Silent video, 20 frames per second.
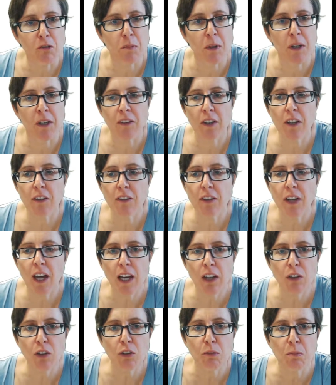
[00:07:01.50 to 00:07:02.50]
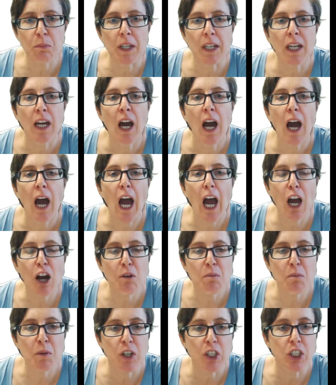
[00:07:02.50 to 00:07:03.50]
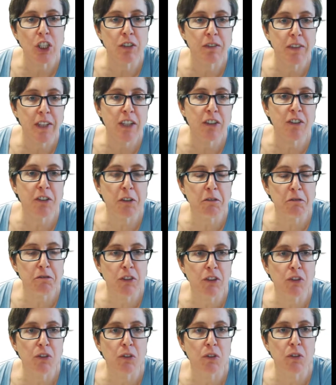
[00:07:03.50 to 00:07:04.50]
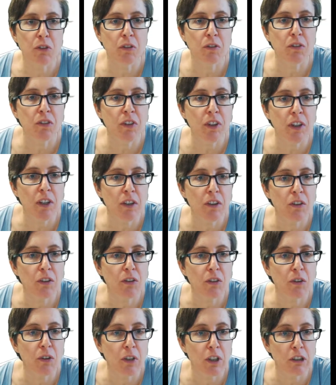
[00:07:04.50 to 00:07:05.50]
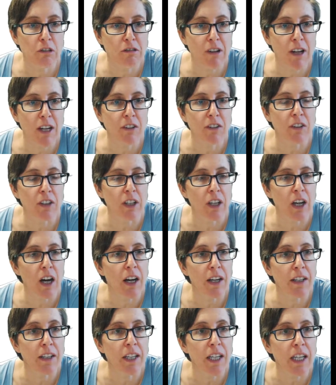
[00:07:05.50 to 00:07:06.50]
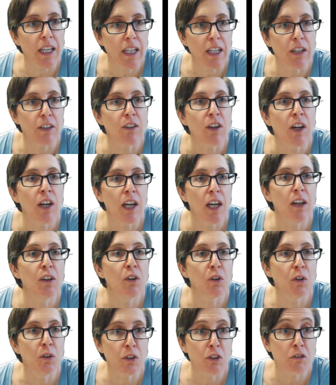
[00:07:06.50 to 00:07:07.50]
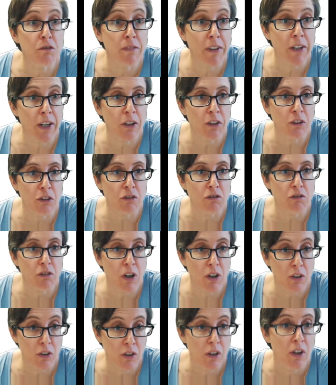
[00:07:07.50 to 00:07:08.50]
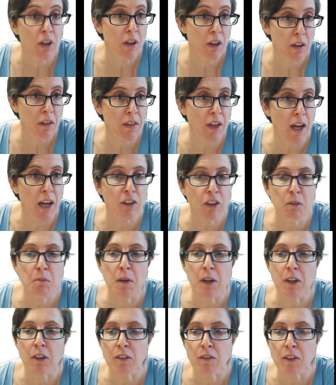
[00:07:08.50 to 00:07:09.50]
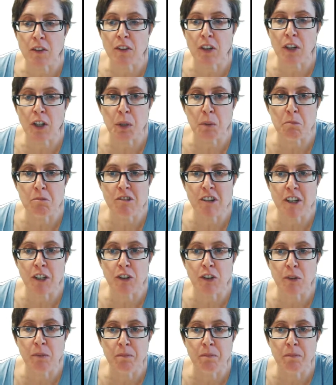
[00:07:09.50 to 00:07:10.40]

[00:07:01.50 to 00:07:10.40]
is, it tells me how much of each different sort of sinusoidal grating I need in order to reconstruct that image of the Tyne Bridge.